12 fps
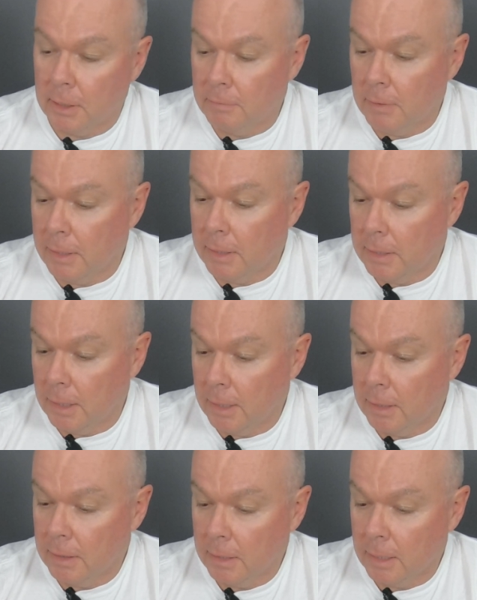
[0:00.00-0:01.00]
out of
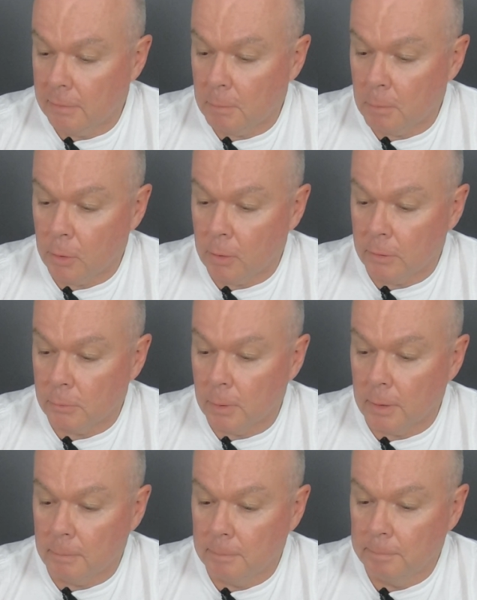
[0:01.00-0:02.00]
a bottle as
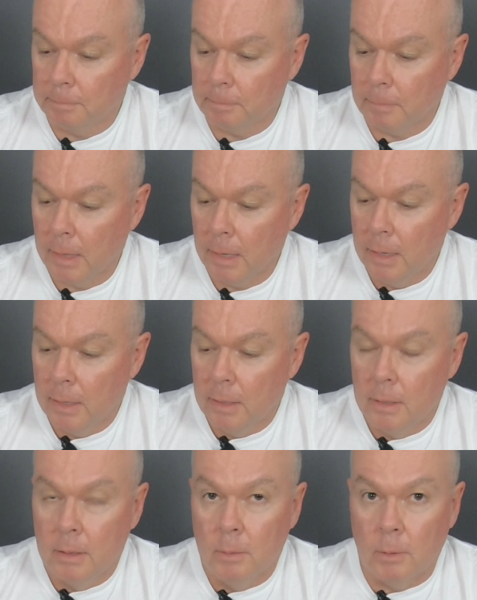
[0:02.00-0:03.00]
well.
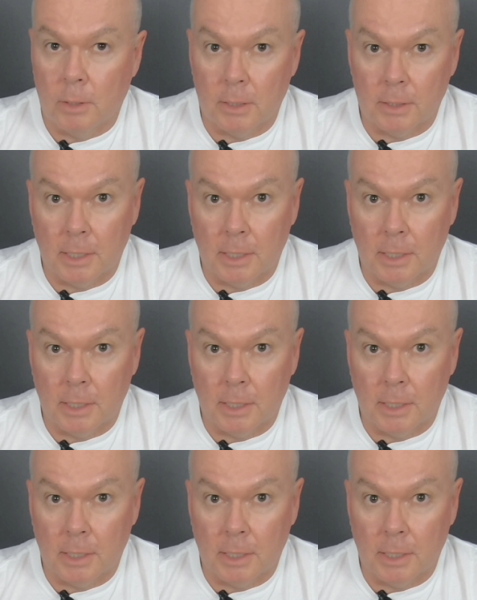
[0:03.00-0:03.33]
What can I